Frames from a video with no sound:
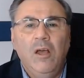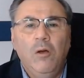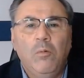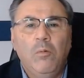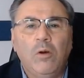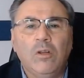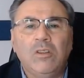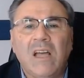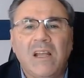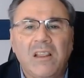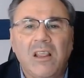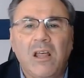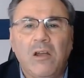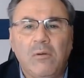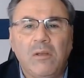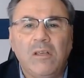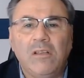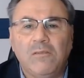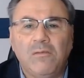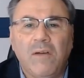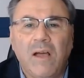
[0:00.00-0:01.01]
what are the
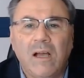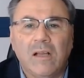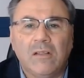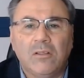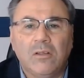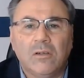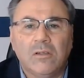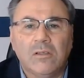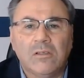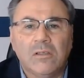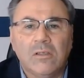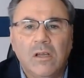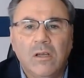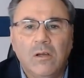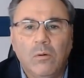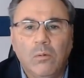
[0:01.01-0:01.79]
risk factors,